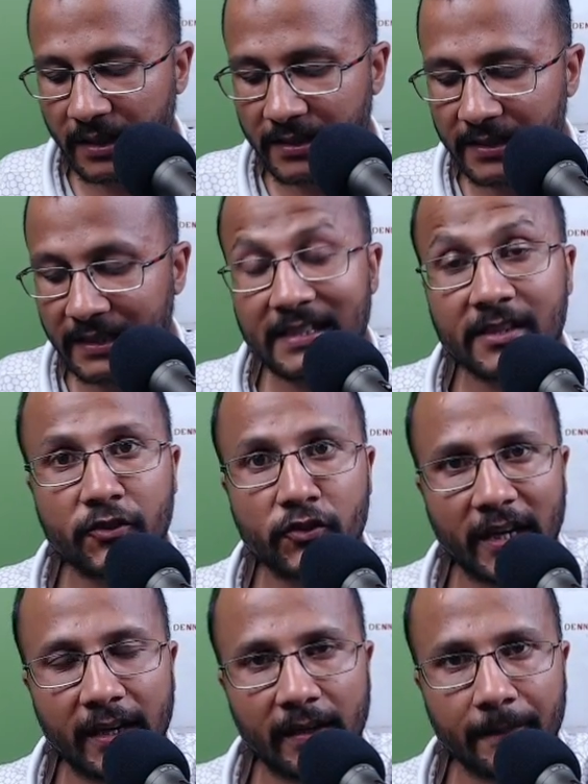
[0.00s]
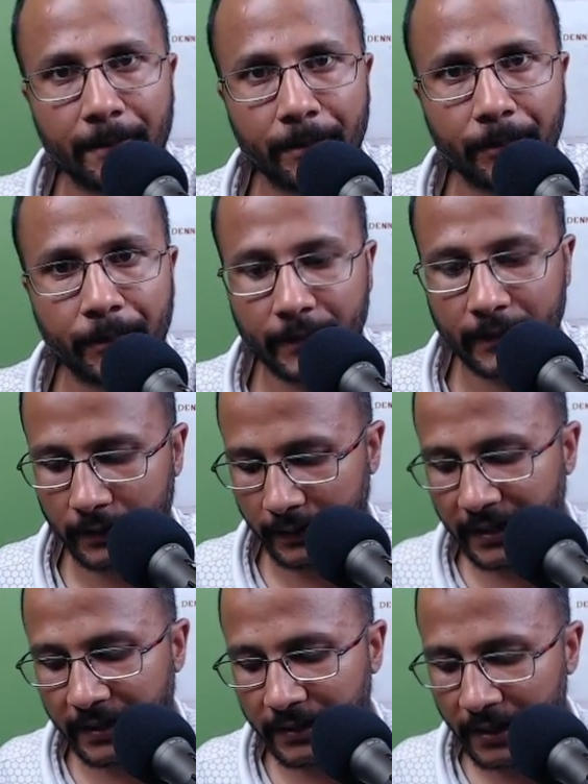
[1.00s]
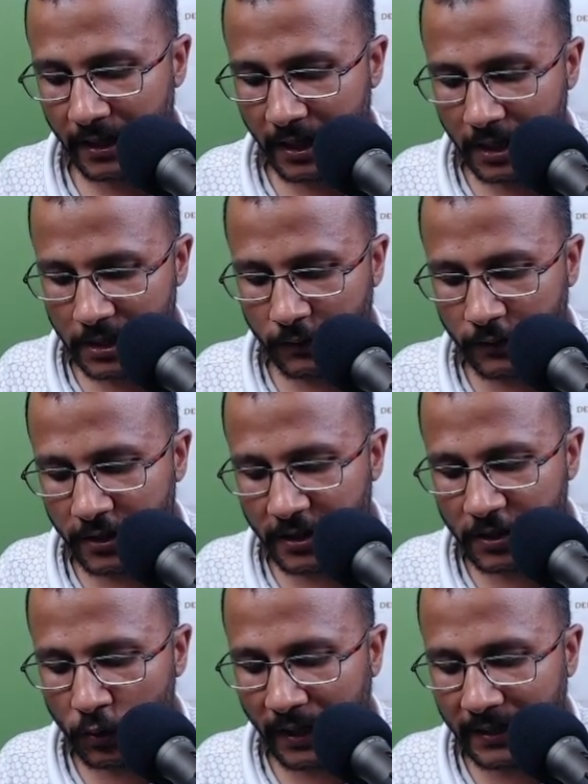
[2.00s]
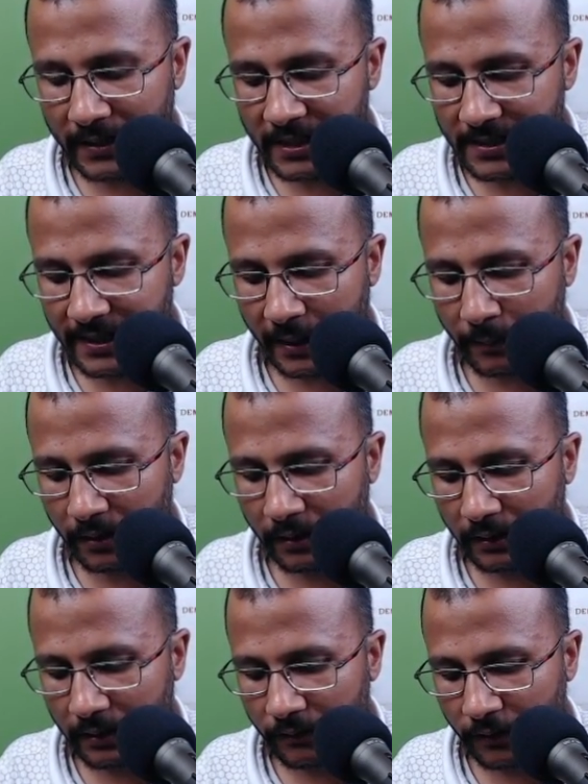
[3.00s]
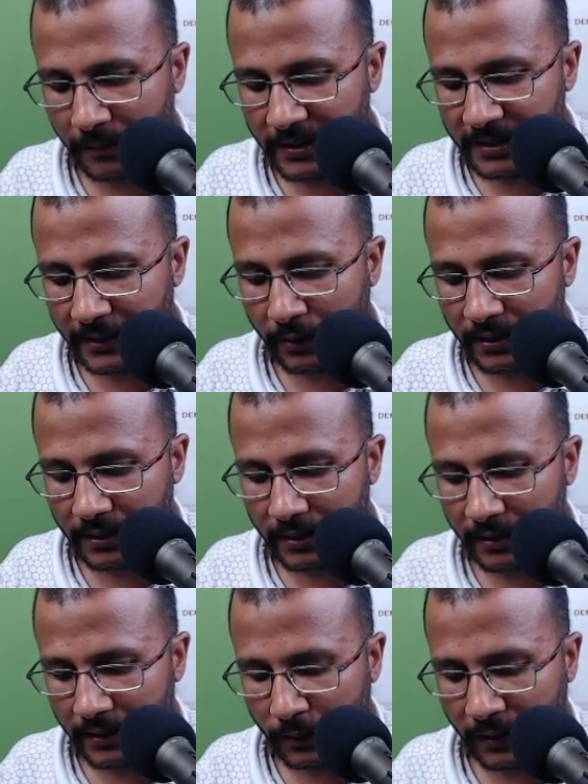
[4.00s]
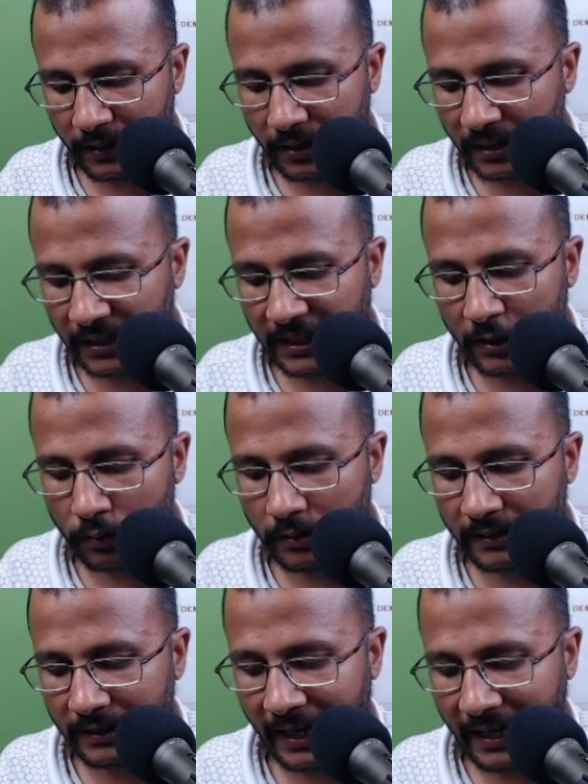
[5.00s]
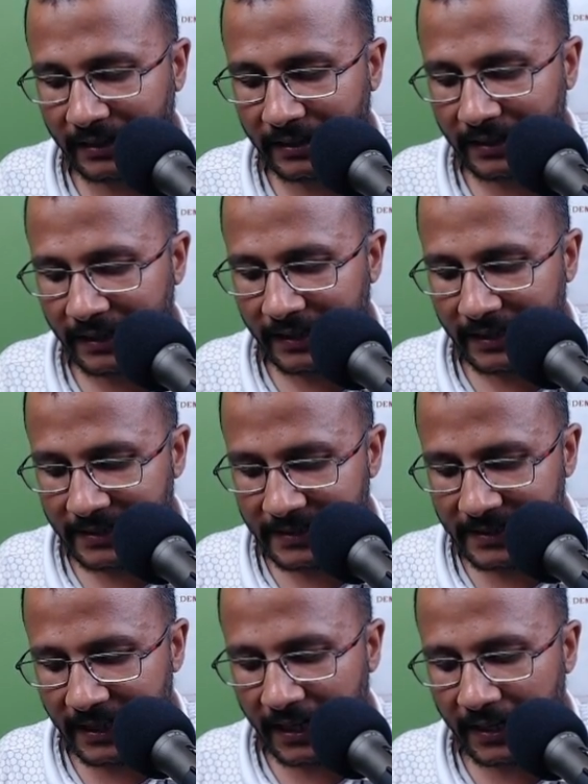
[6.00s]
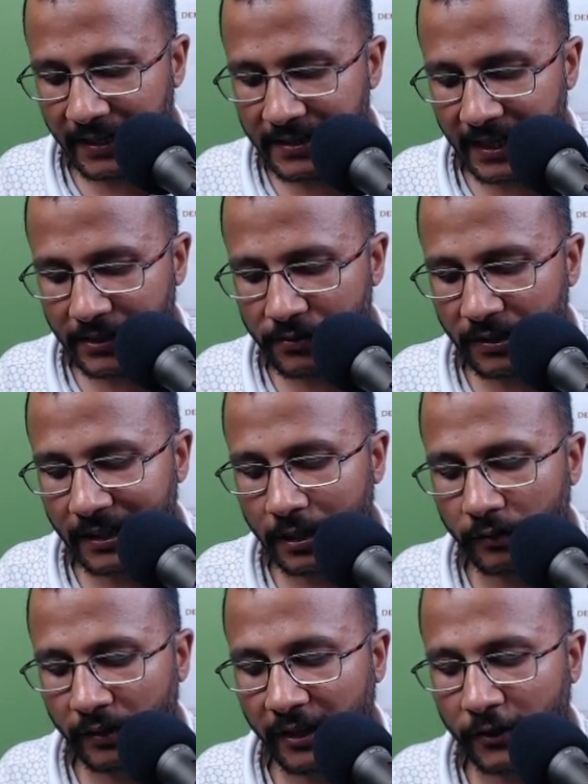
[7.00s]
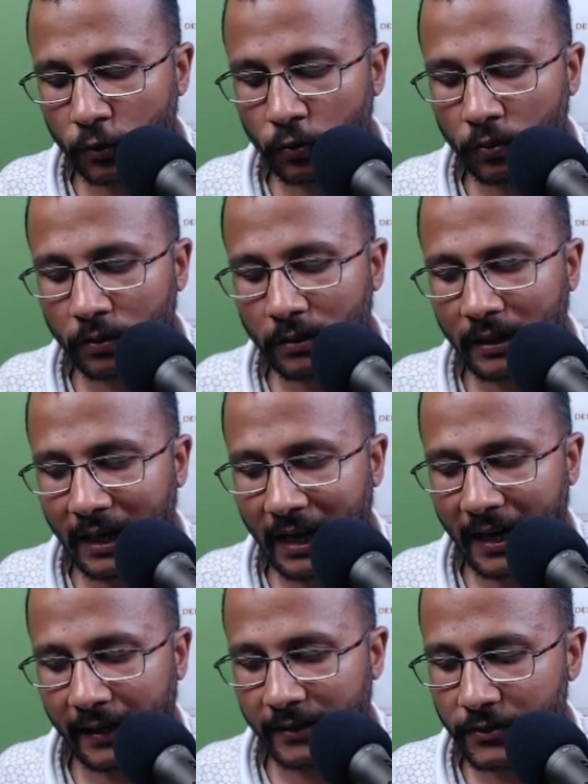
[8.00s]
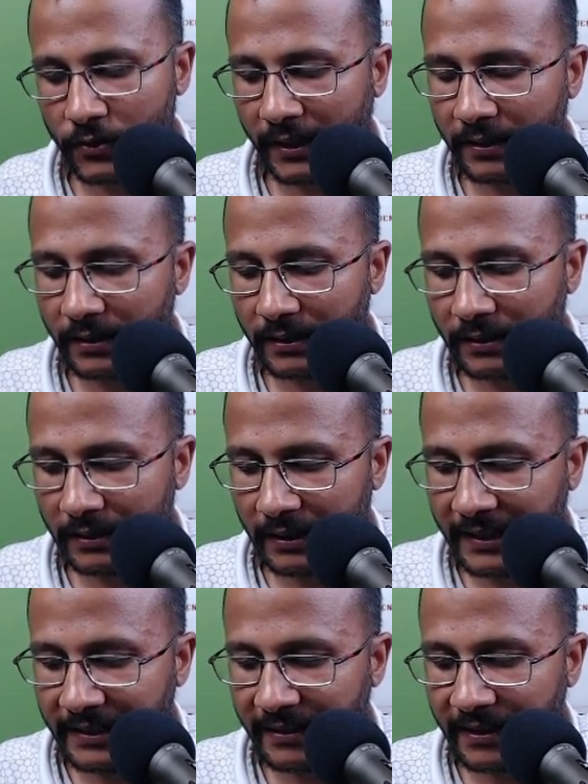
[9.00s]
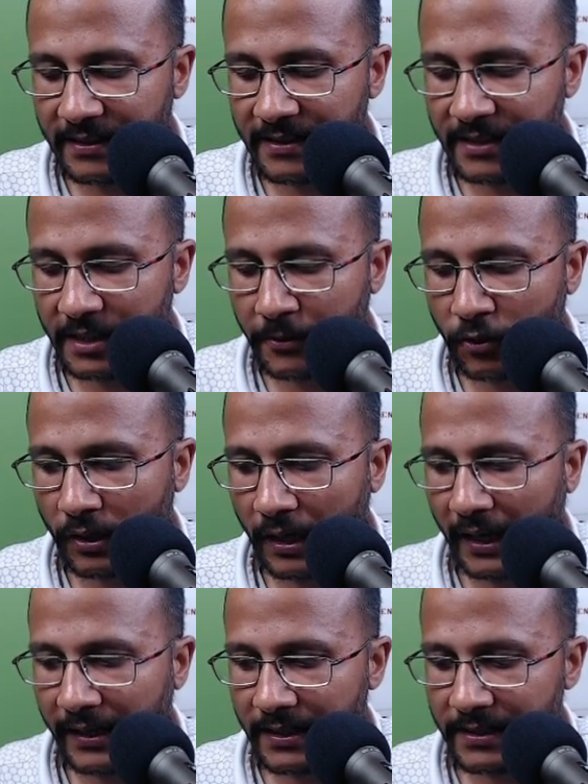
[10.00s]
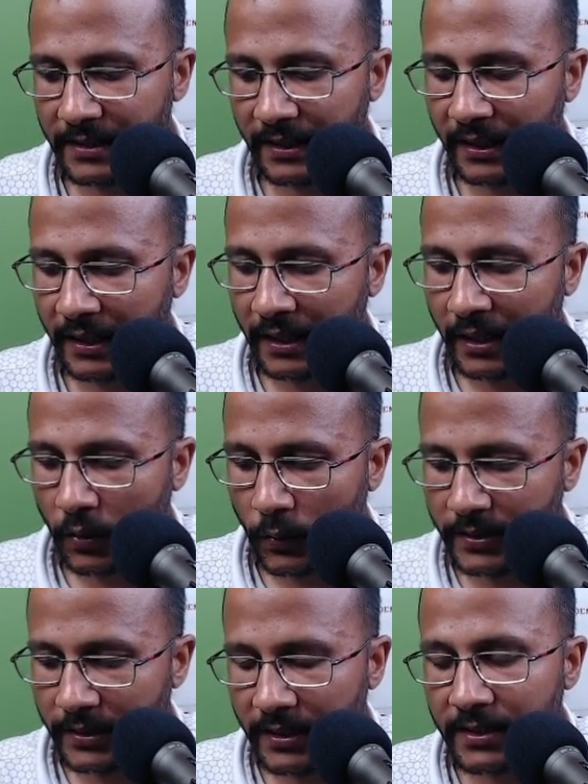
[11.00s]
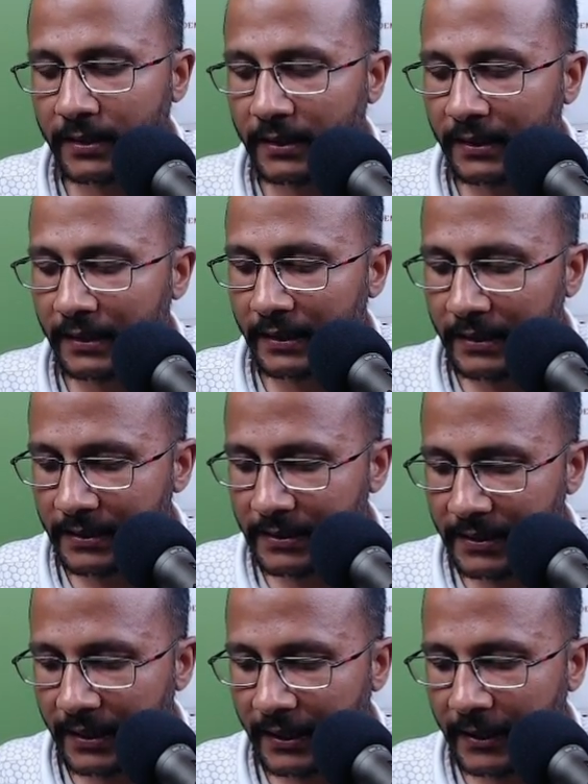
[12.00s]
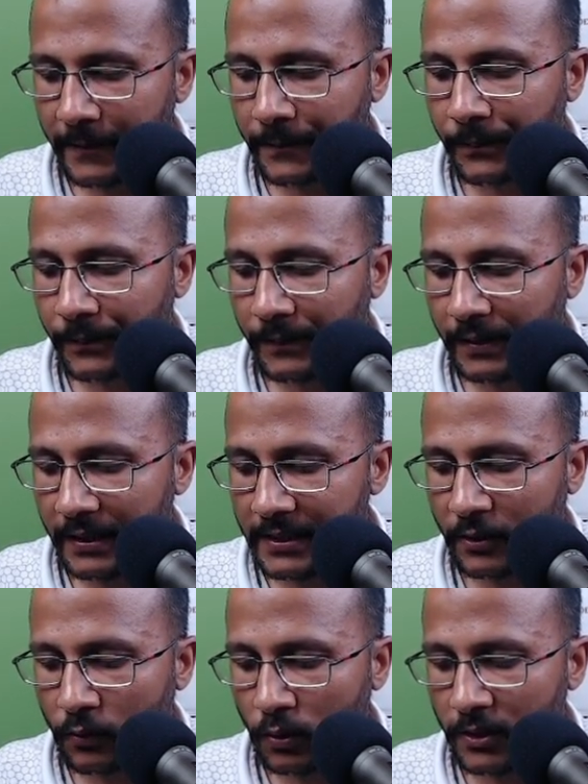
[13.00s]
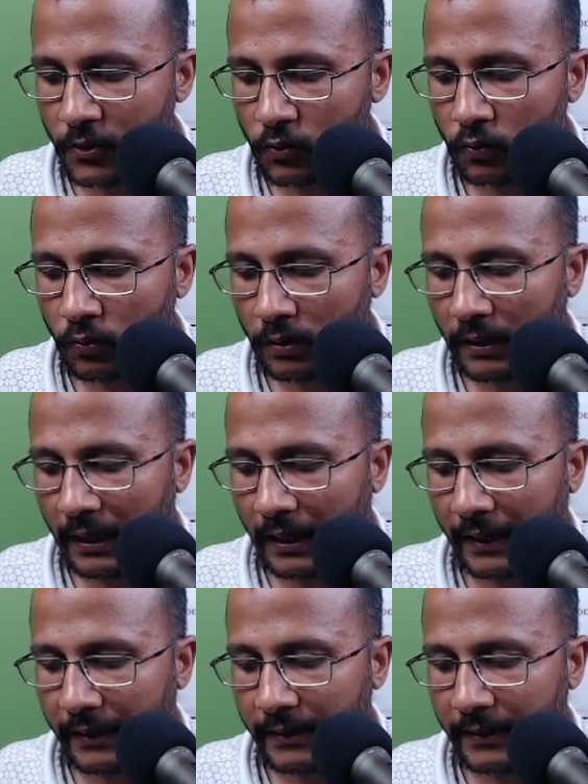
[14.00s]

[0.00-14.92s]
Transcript: is j, right? So if you just look at this table, from this you can conclude that j is actually equivalent to I. So I can write the relationship between I and j, which is j is equals to I.